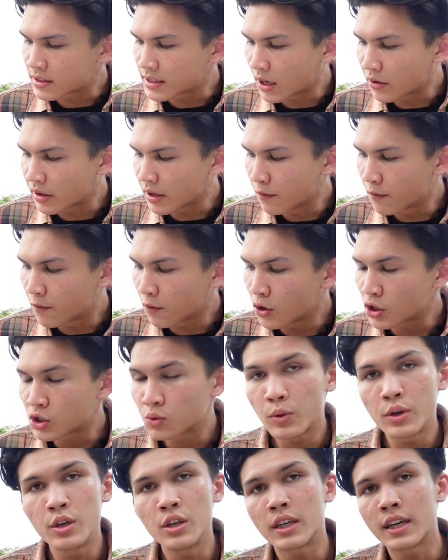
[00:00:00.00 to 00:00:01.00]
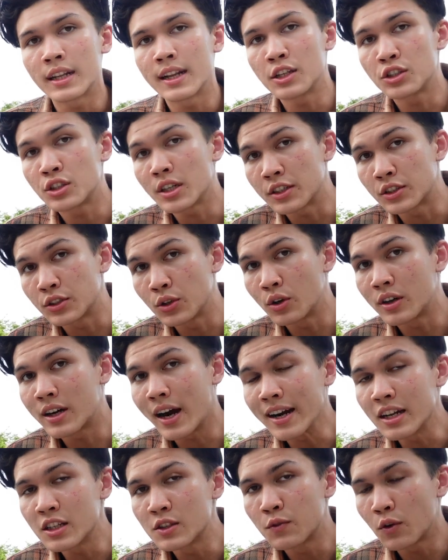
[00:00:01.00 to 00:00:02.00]
the sound and voice, where you can adjust your
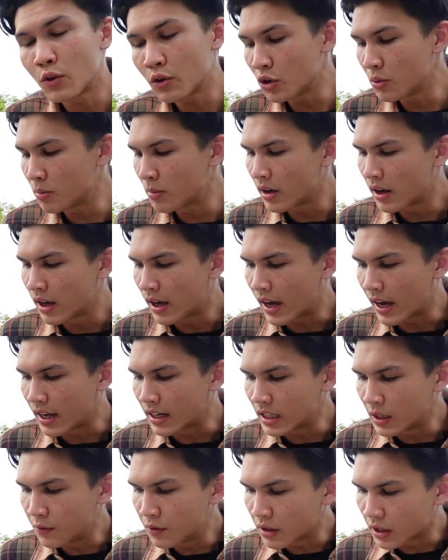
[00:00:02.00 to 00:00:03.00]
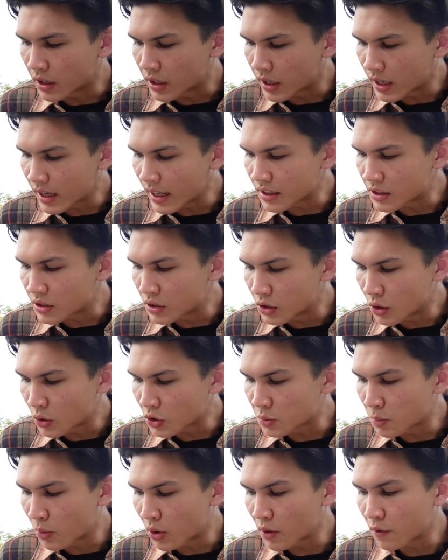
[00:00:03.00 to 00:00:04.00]
guidance volume and even connect
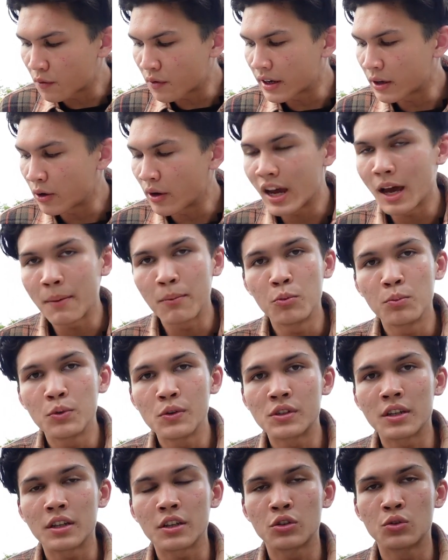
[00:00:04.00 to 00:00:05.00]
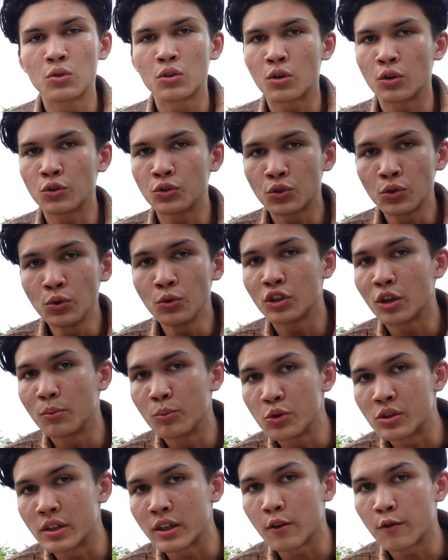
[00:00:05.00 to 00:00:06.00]
your Spotify or Apple Music to control your
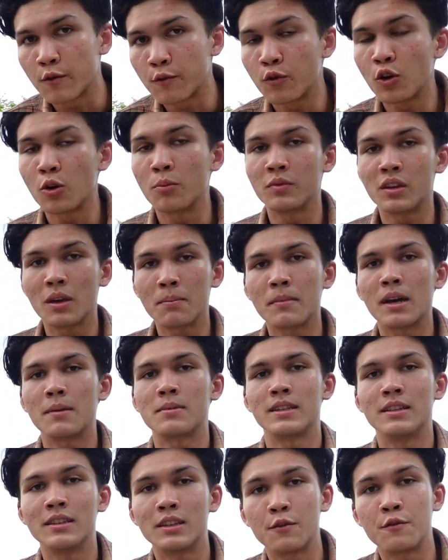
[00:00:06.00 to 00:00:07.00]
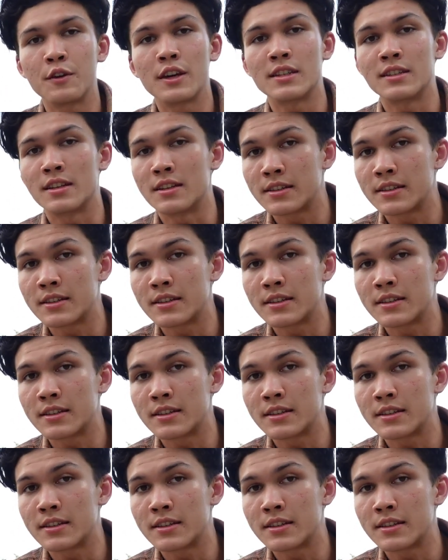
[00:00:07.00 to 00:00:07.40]
music from the Maps interface